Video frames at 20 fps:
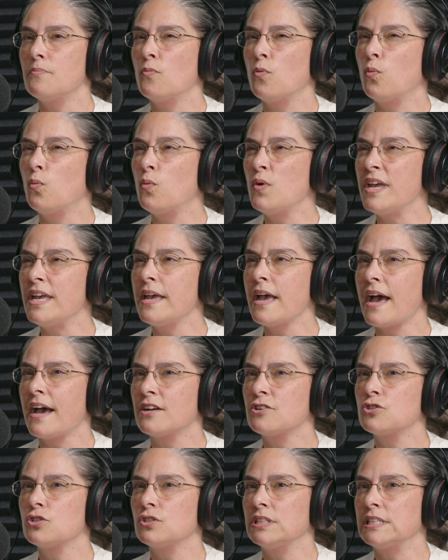We
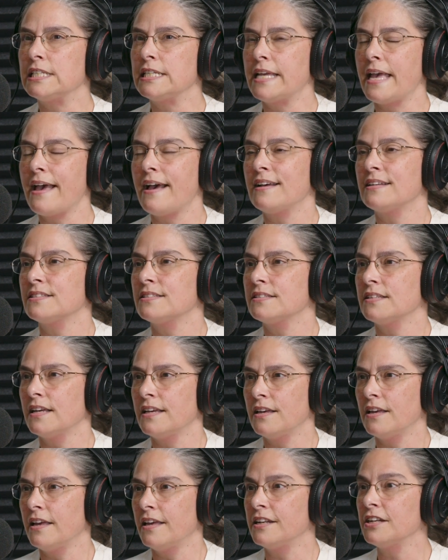actually cast
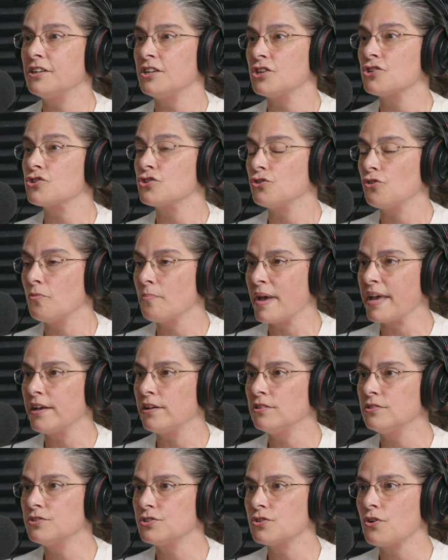an additional
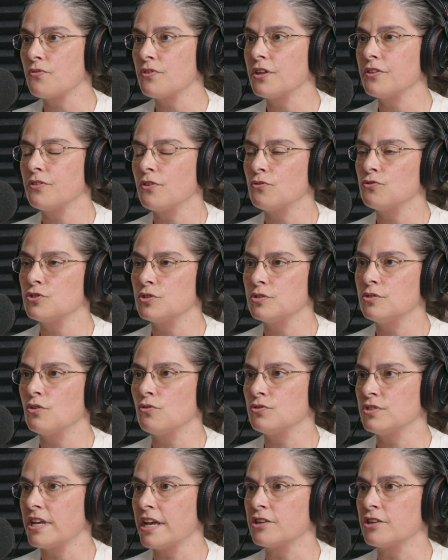male so that those